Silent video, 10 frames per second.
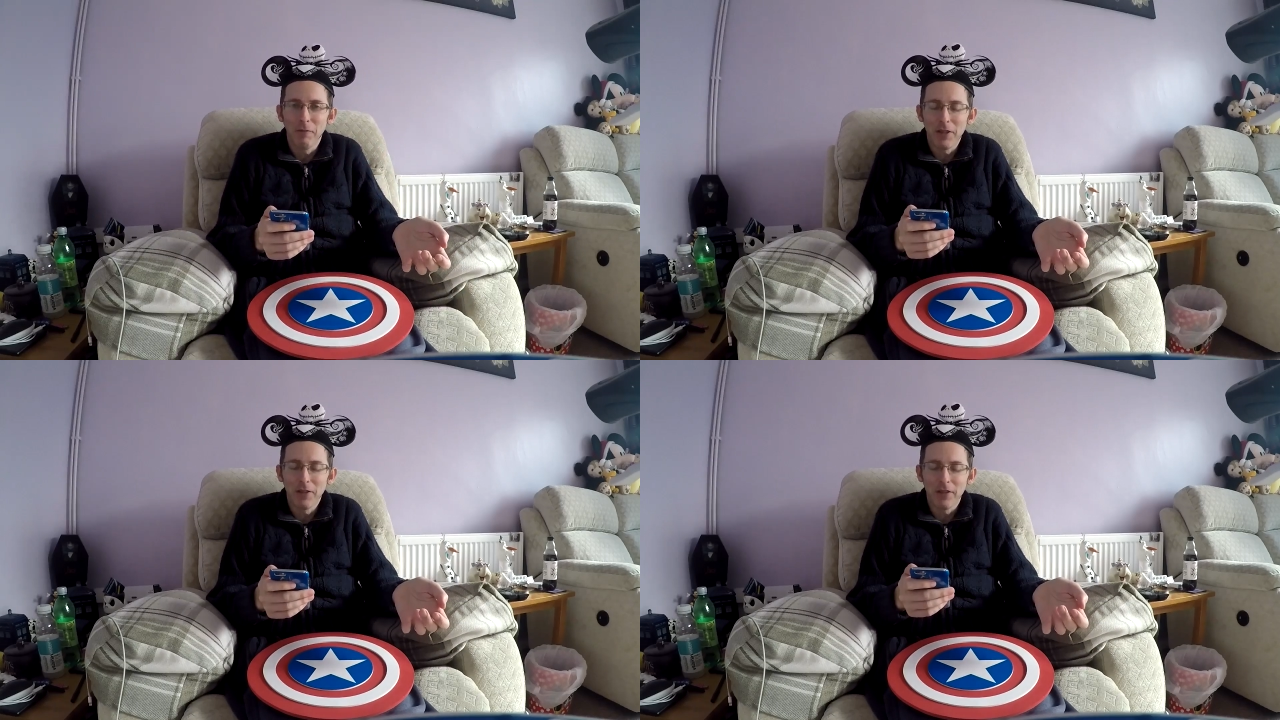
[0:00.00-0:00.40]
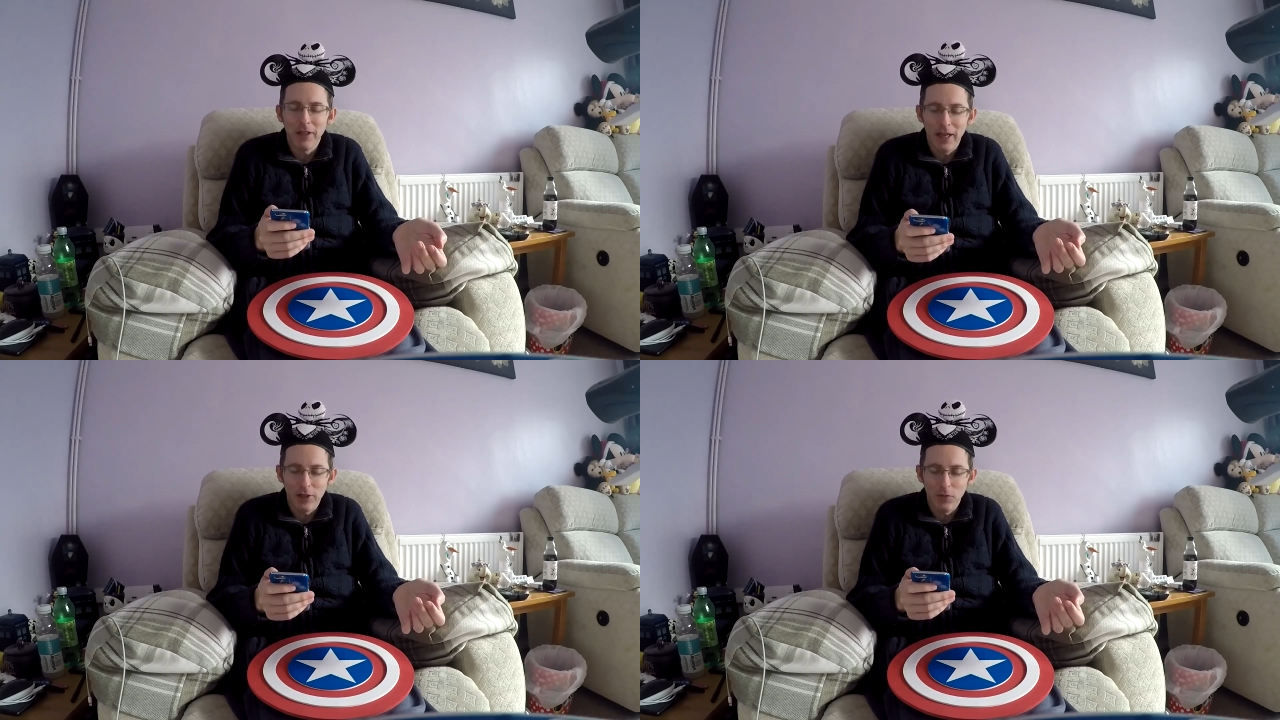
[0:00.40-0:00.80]
He's not
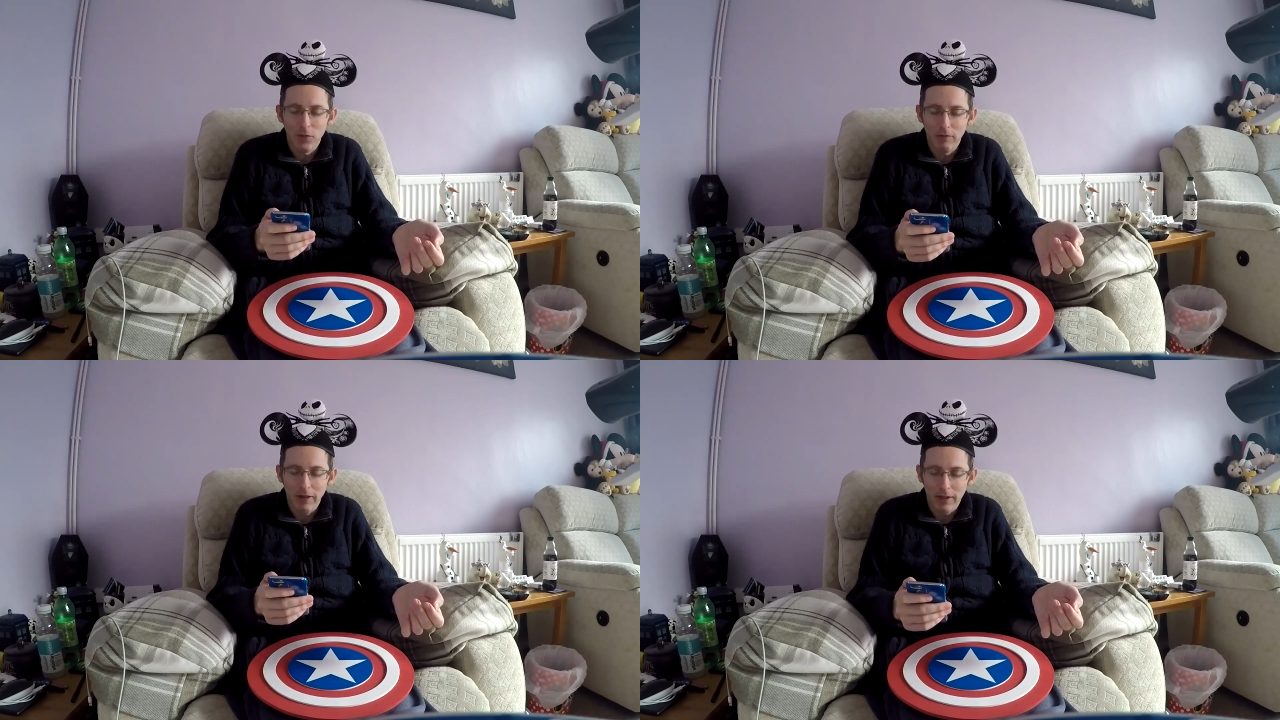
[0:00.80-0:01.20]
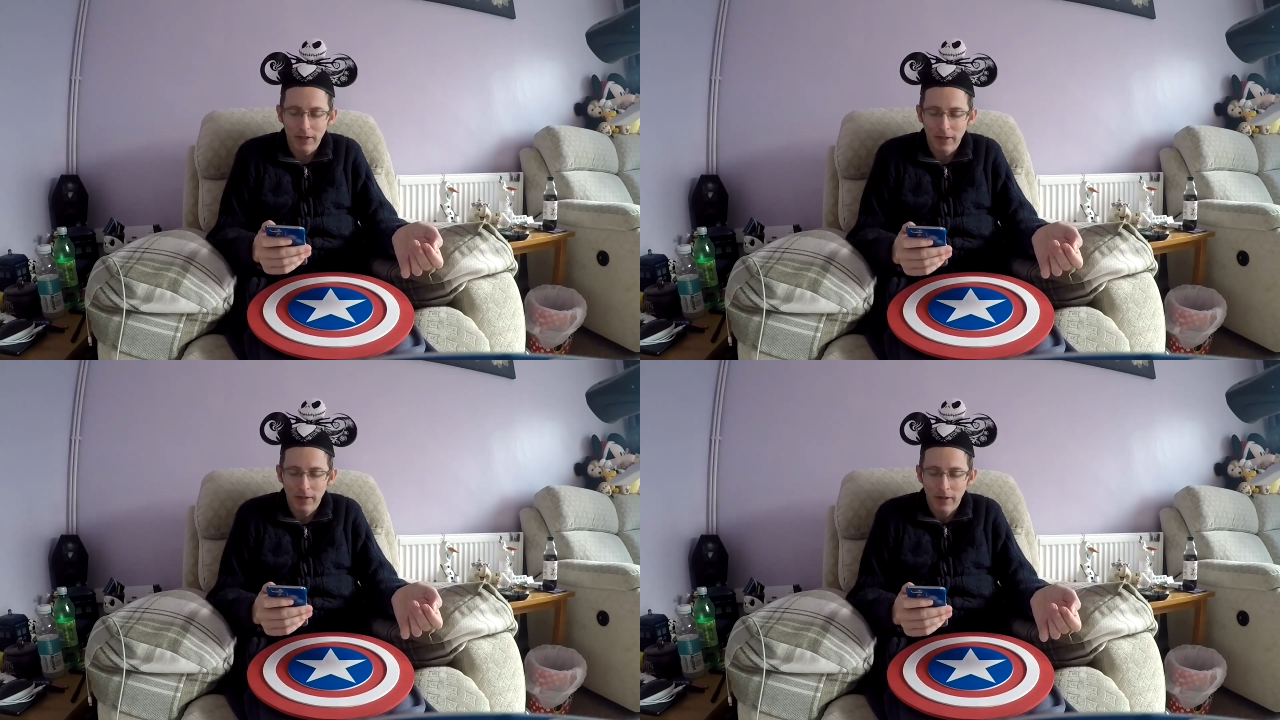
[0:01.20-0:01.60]
the actual
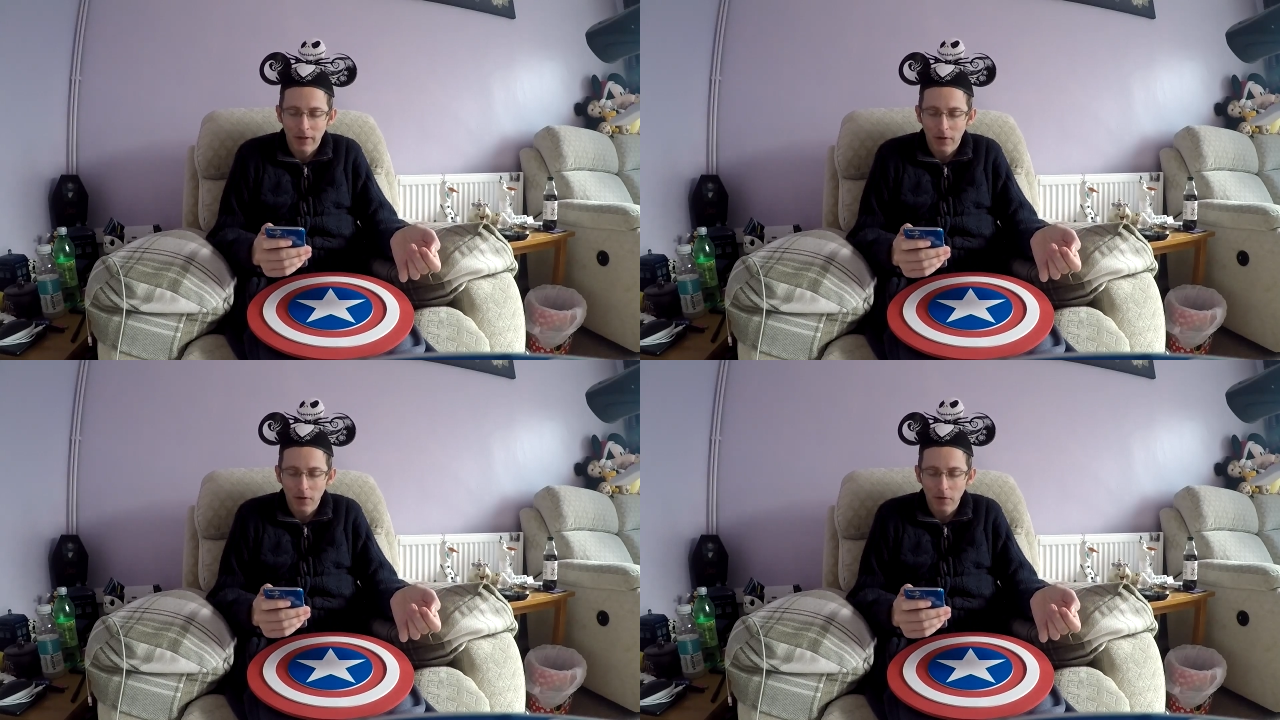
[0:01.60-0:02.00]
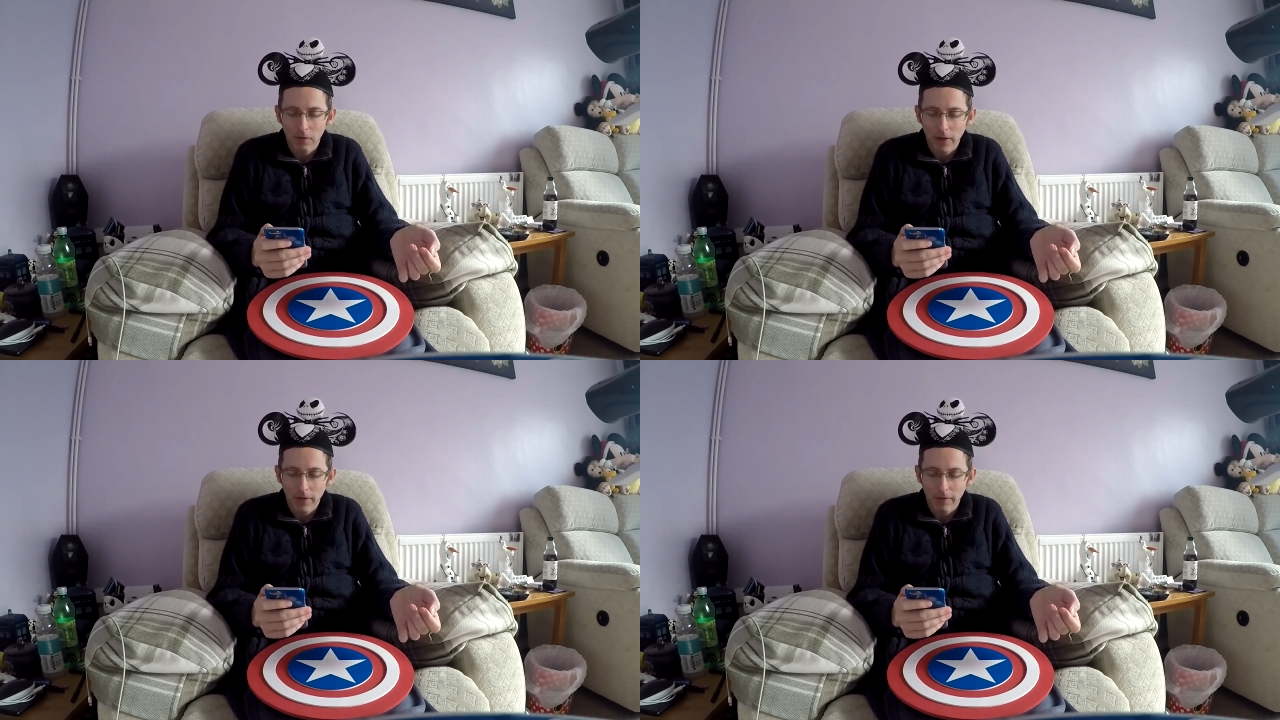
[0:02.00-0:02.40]
director of the